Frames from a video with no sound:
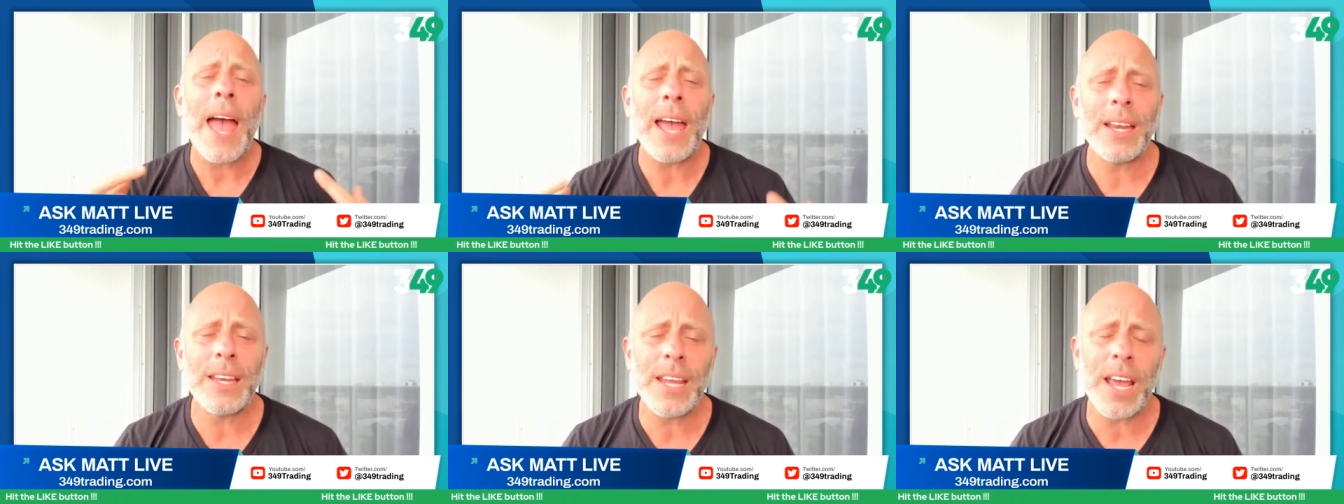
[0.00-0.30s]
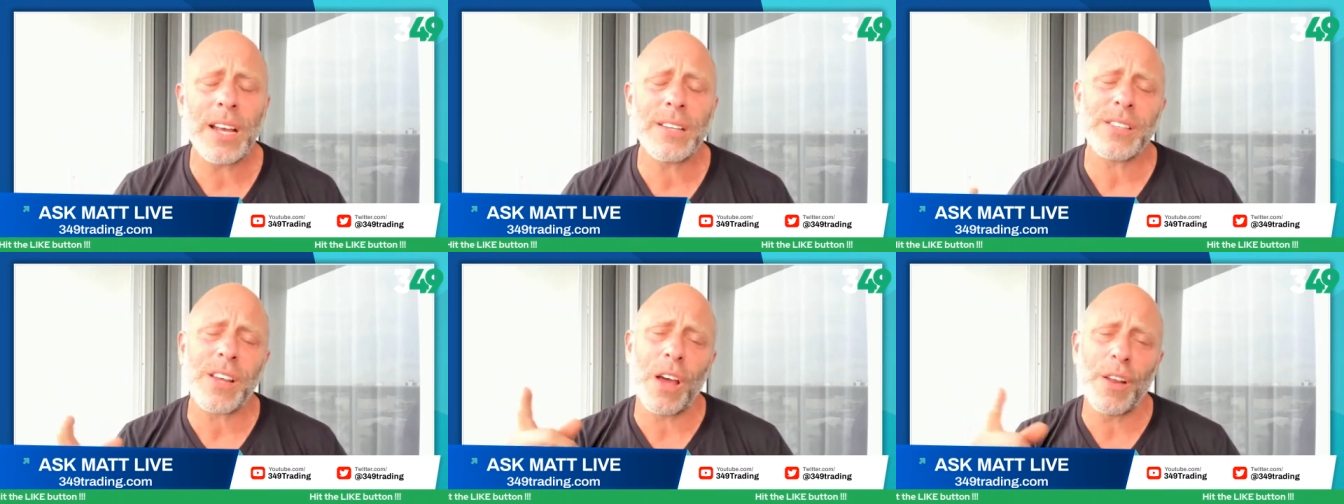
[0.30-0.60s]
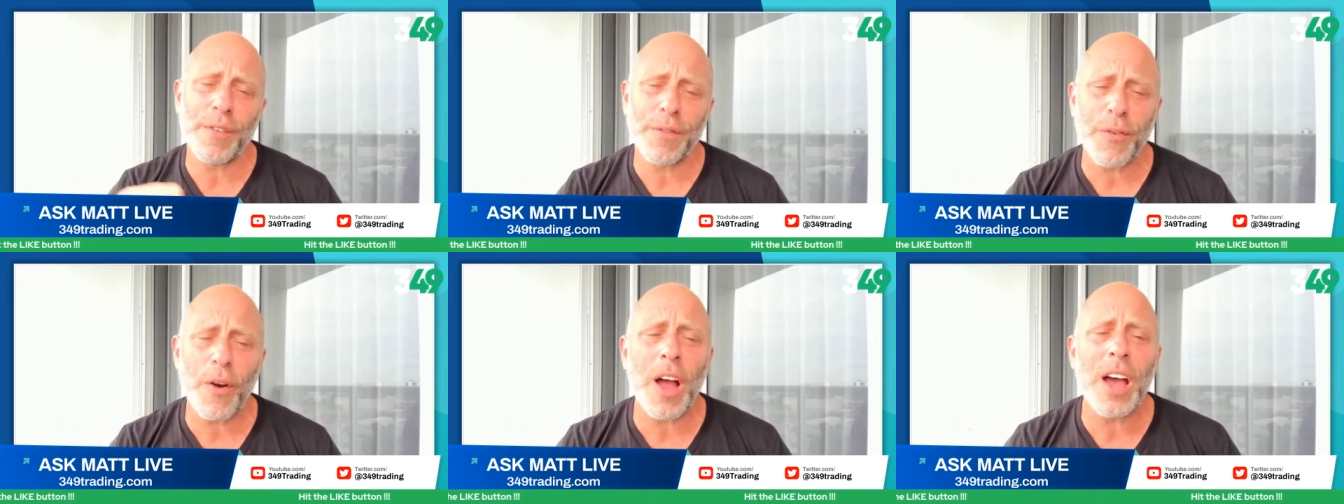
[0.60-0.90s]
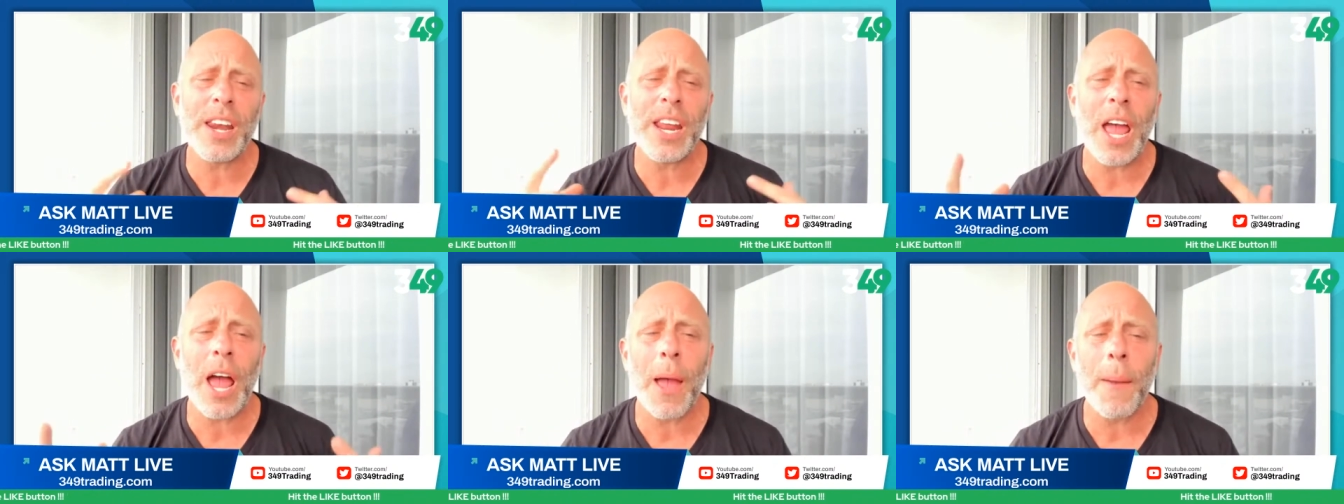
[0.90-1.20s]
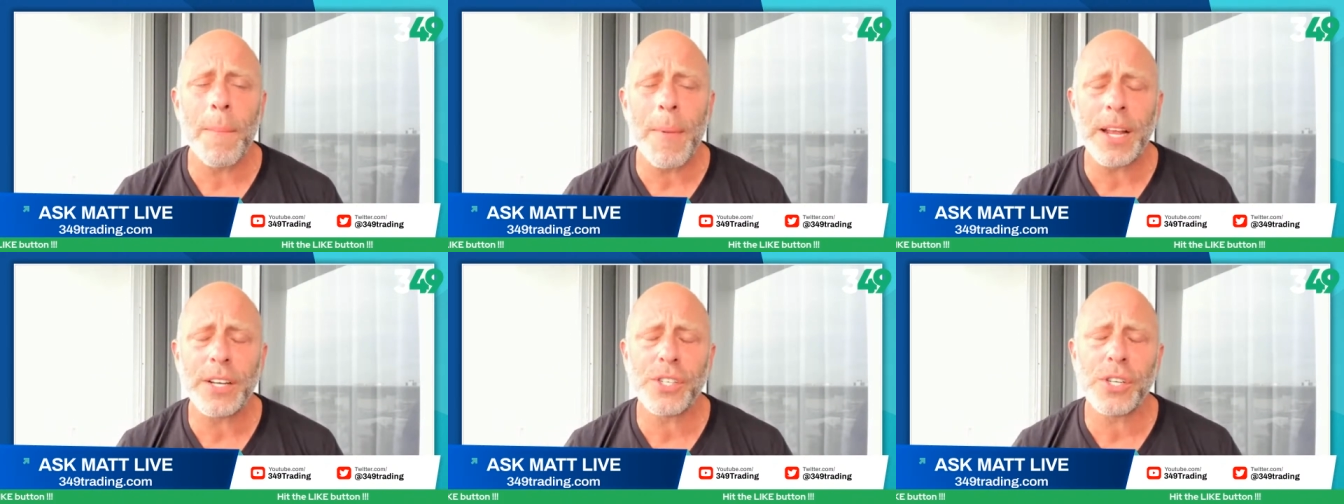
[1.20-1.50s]
And yes, on Friday,
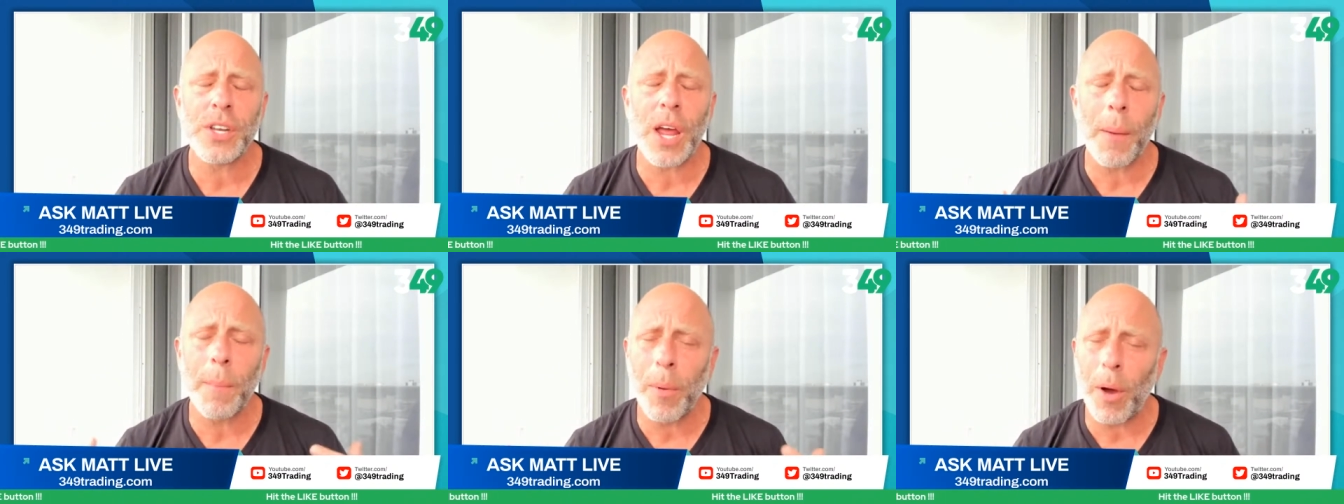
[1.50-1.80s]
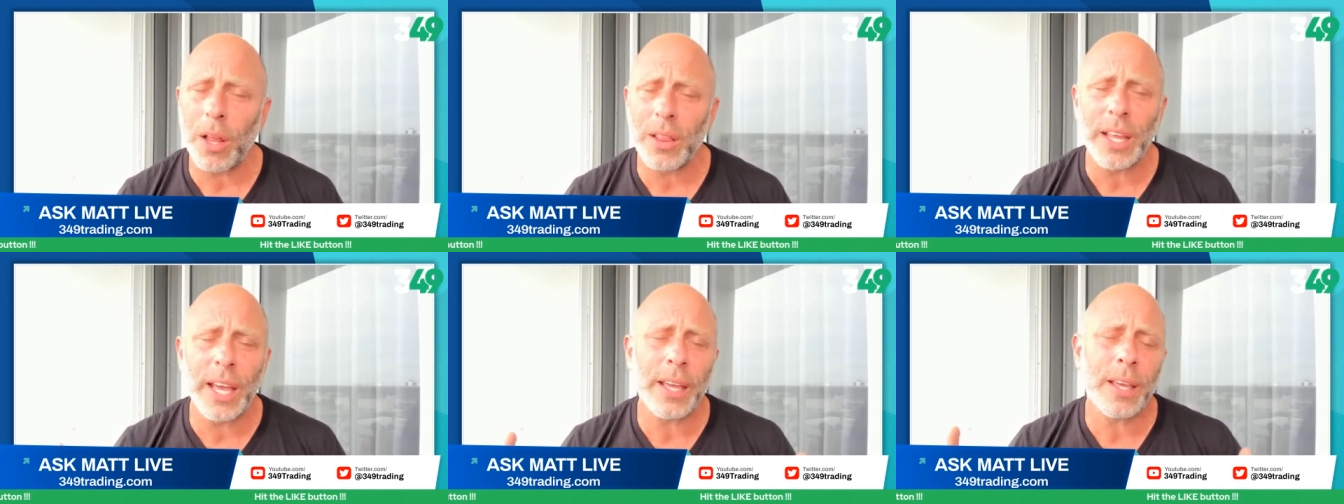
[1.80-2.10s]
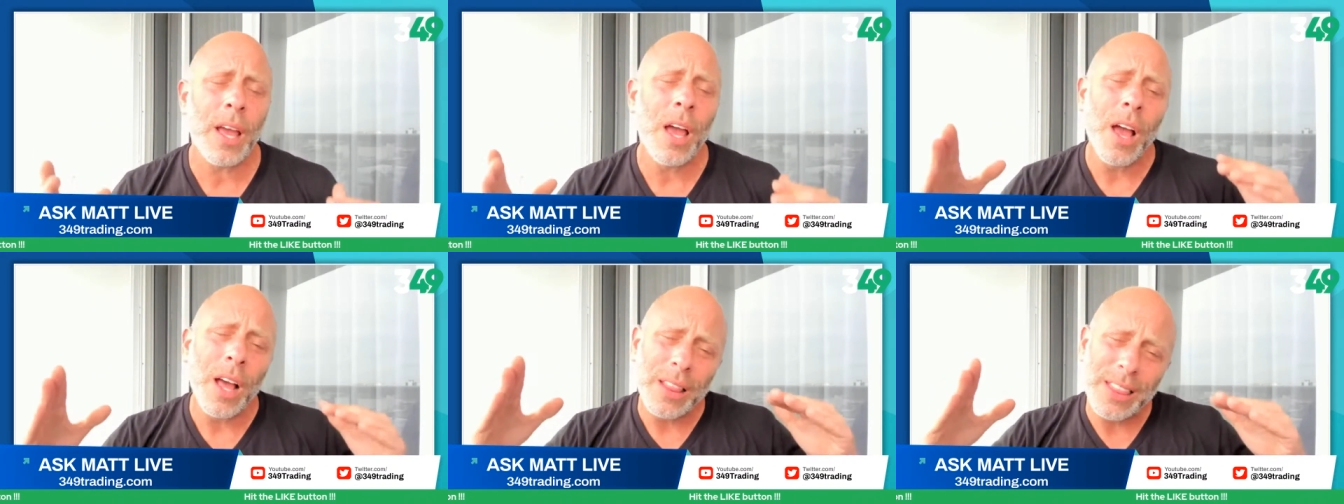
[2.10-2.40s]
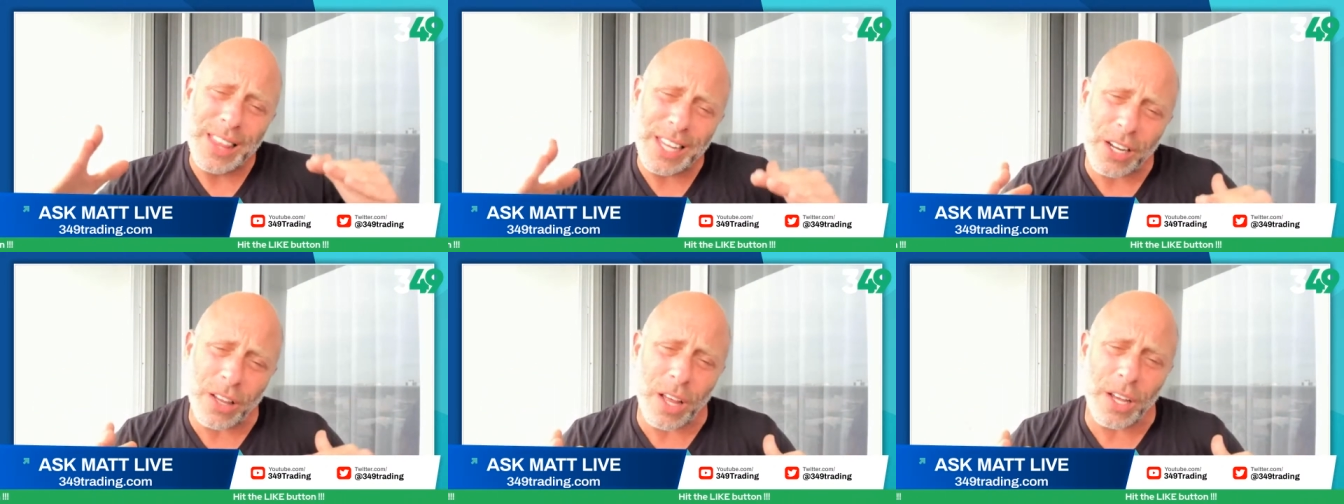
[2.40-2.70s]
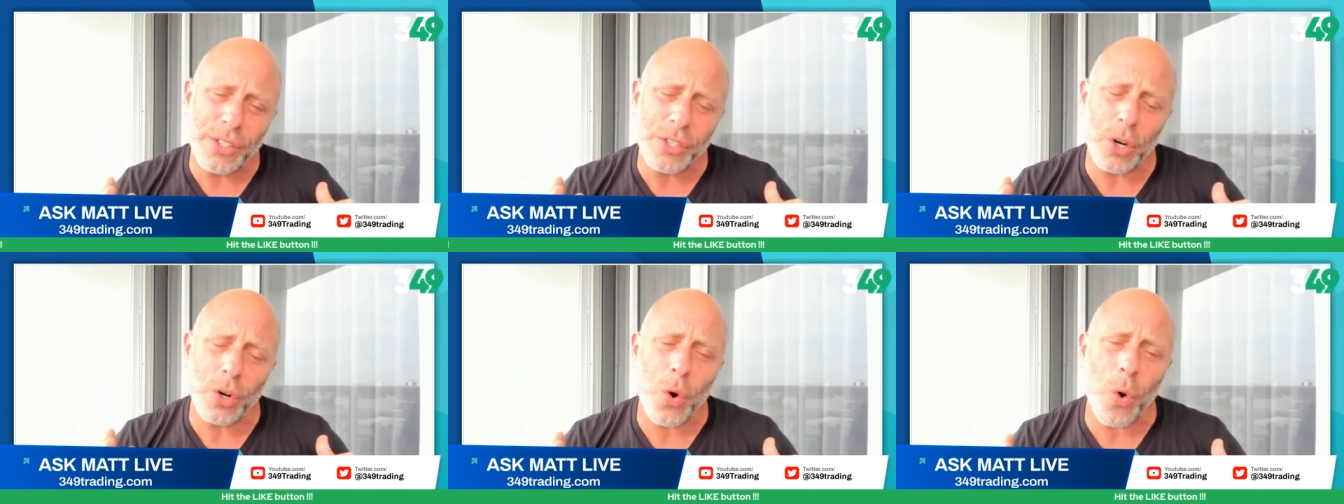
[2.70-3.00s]
I mentioned I bought like
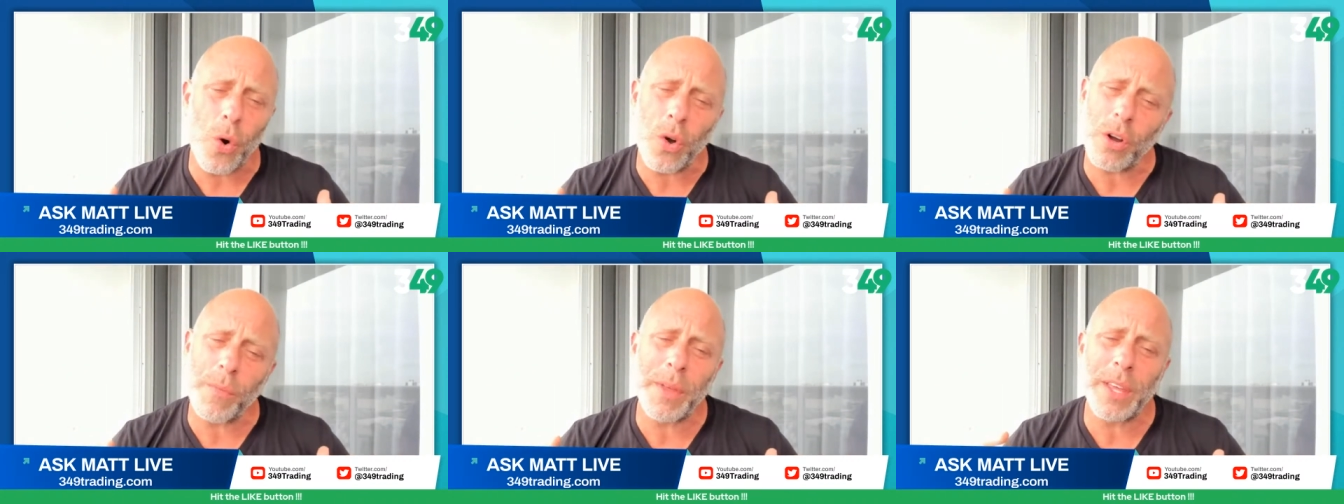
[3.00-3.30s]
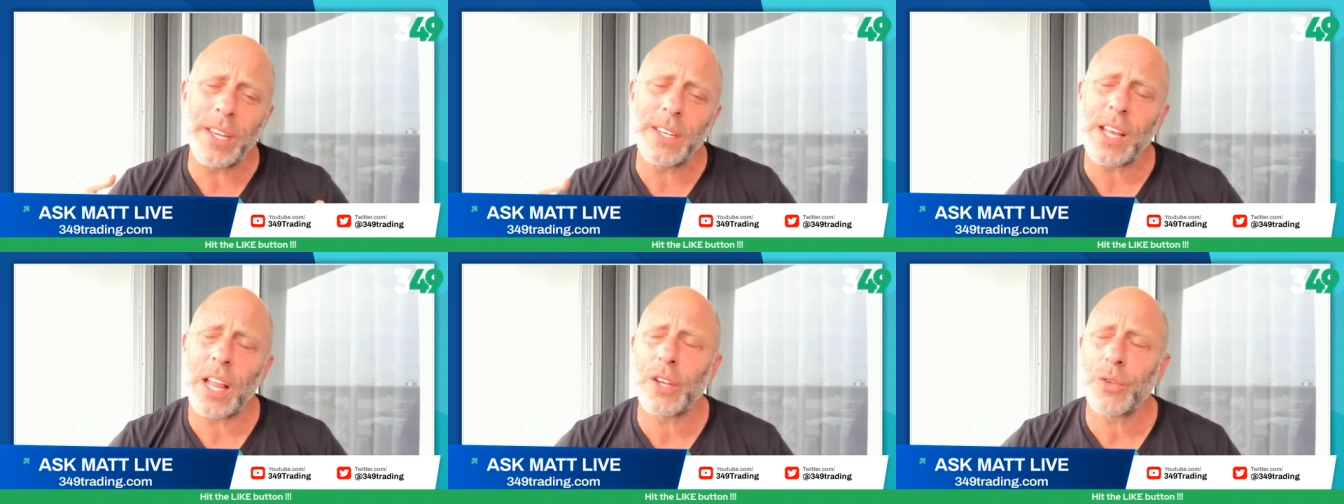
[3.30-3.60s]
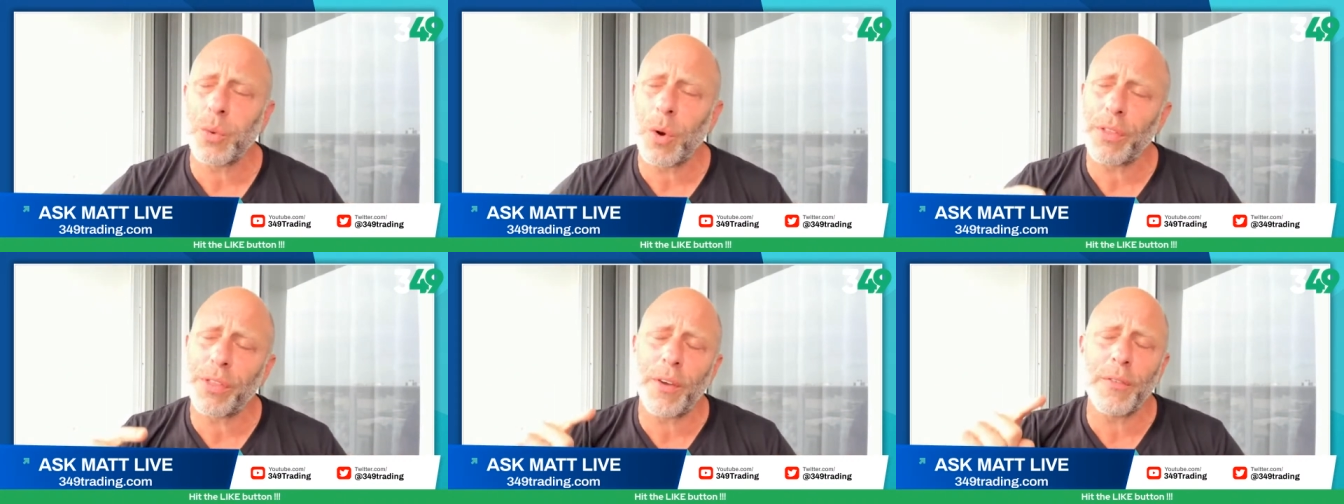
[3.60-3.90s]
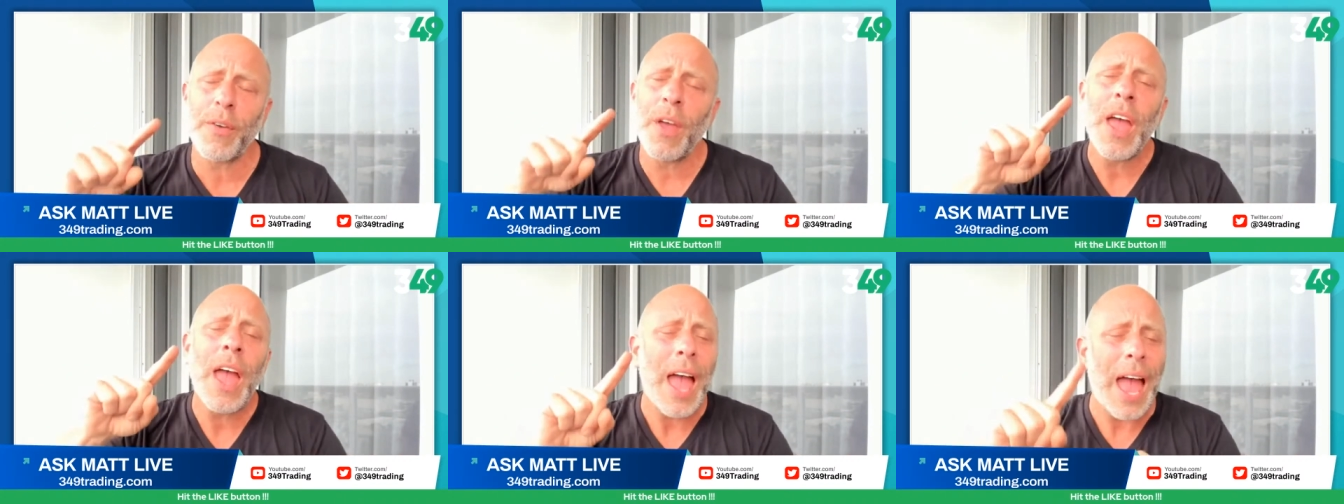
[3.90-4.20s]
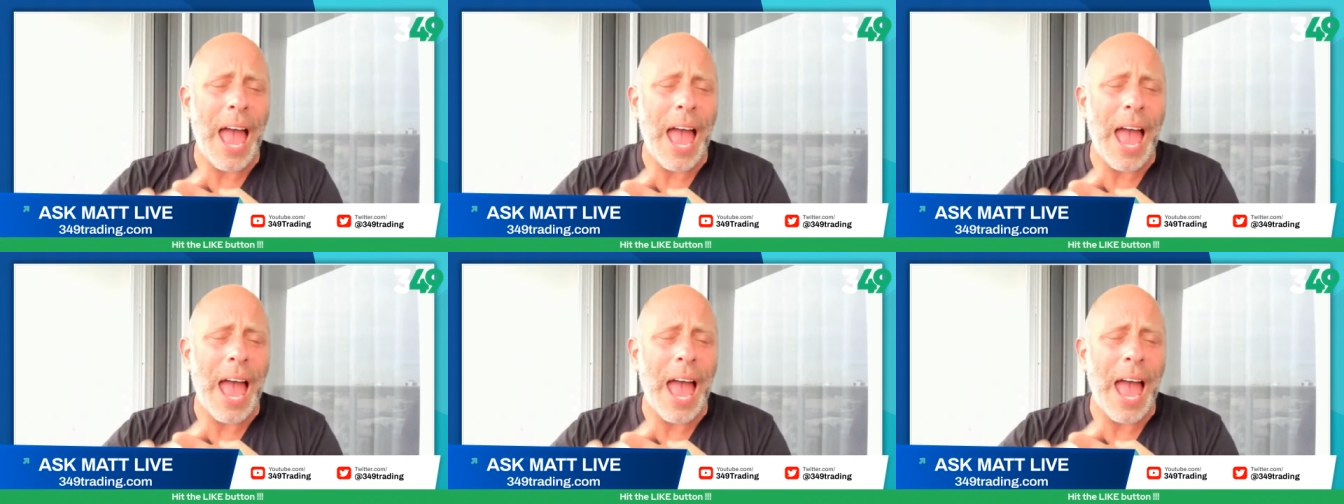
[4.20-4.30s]
little under $250,000 worth of